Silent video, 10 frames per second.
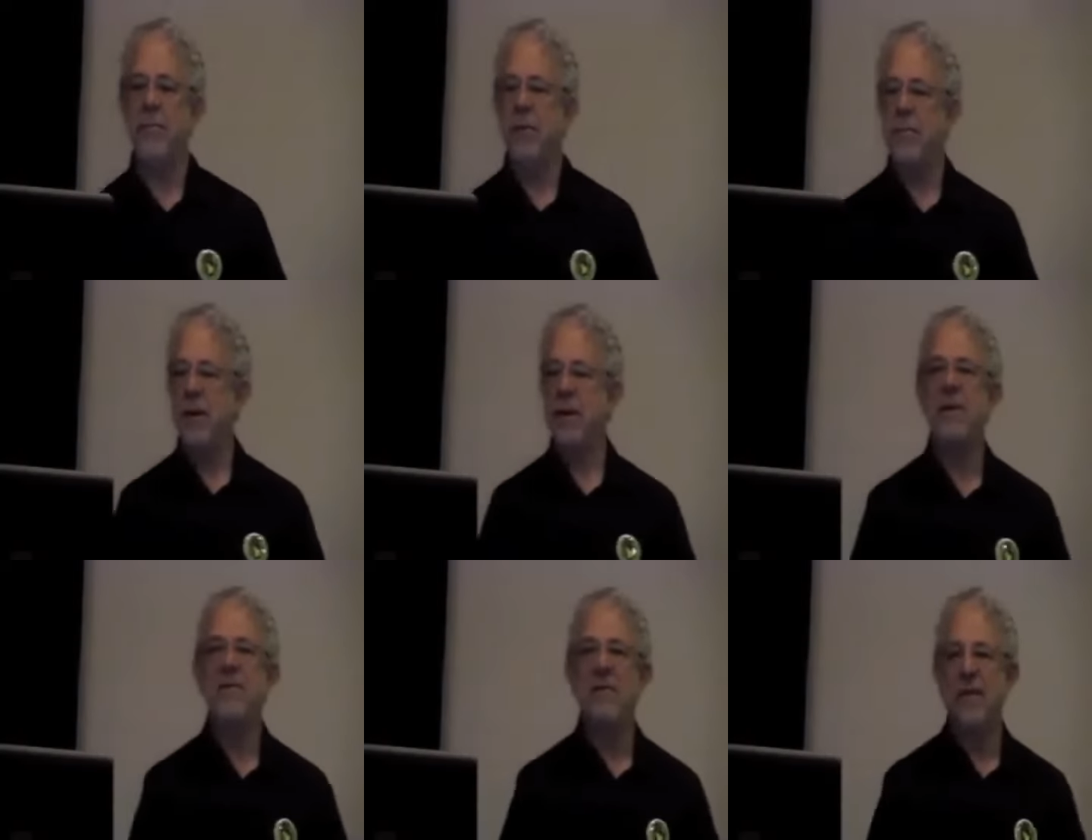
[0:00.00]

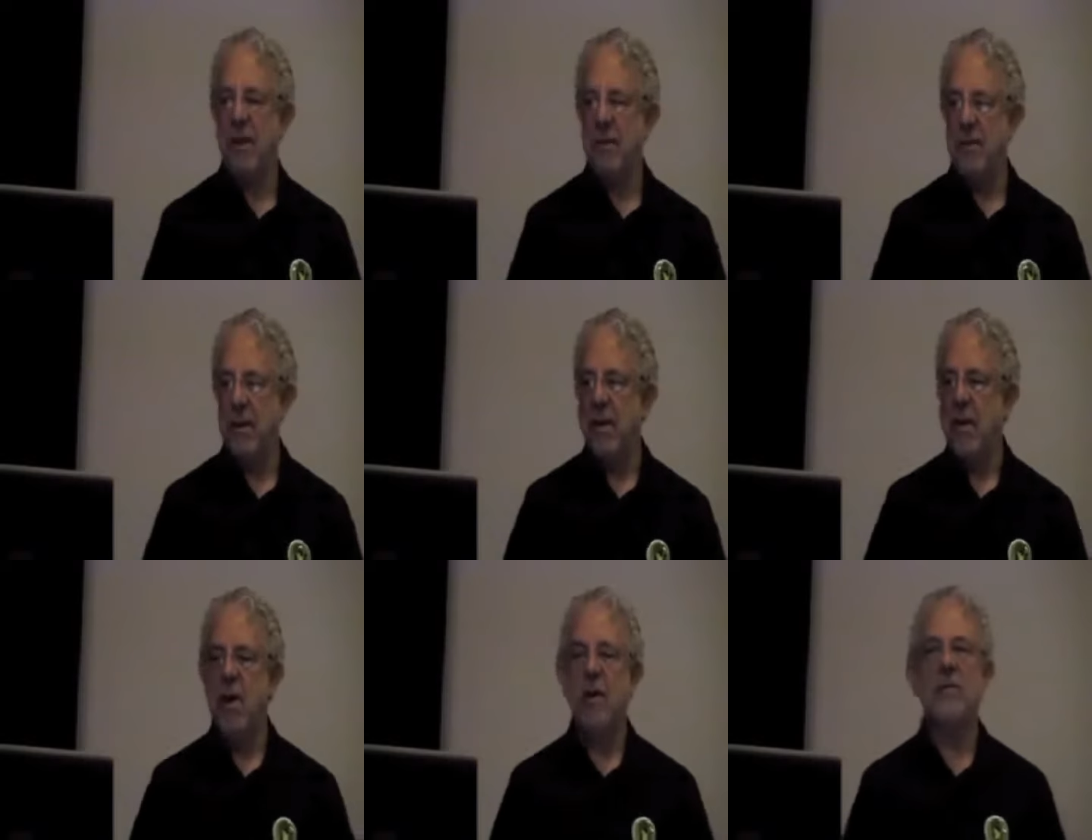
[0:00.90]
reproductive development,
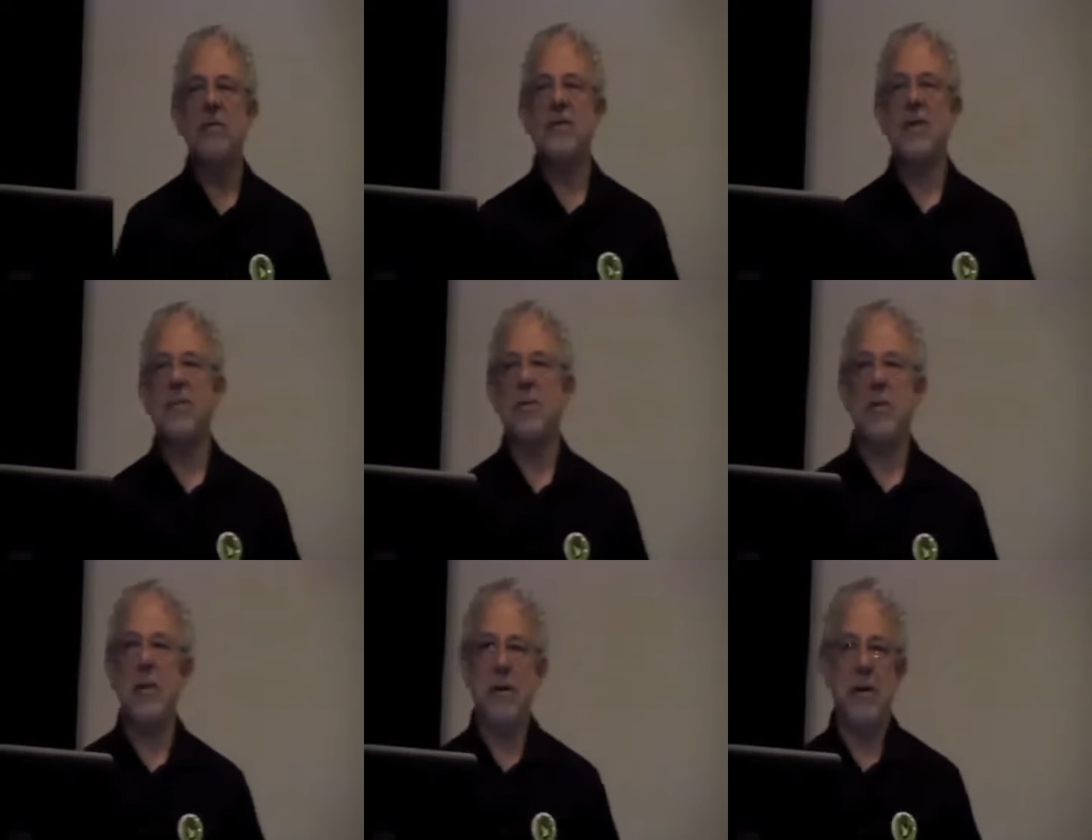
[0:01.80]
altered semen
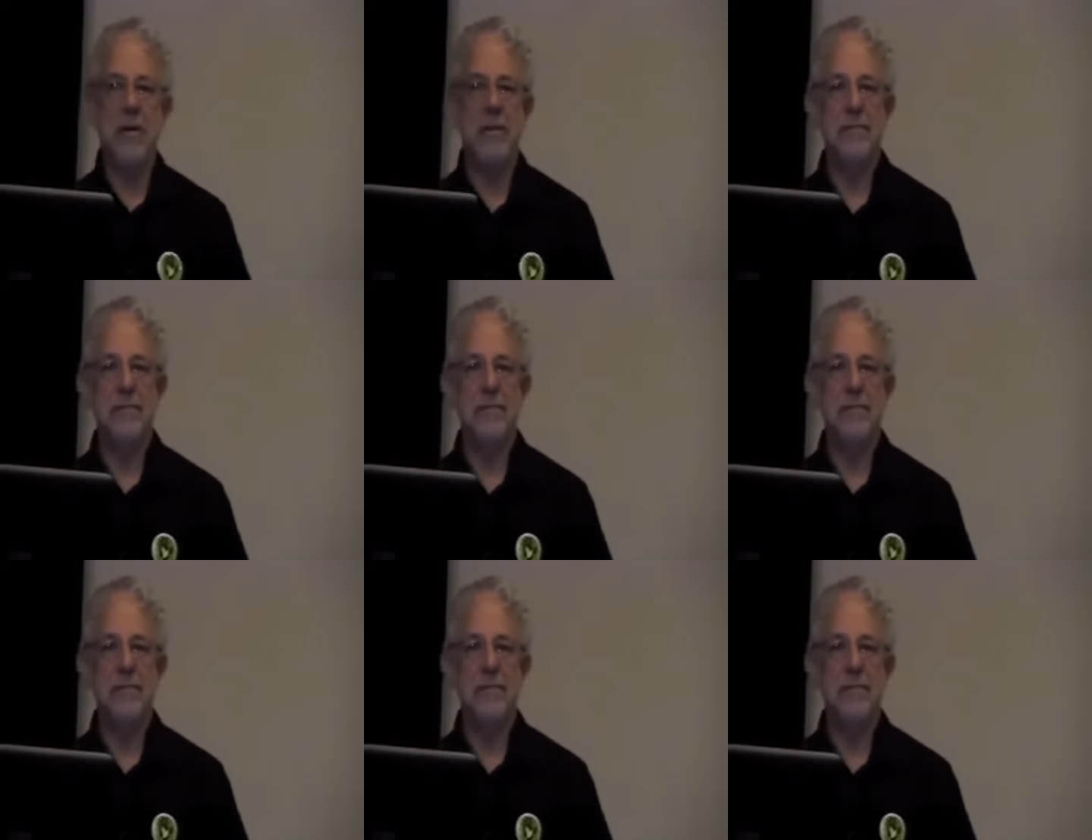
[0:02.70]
quality.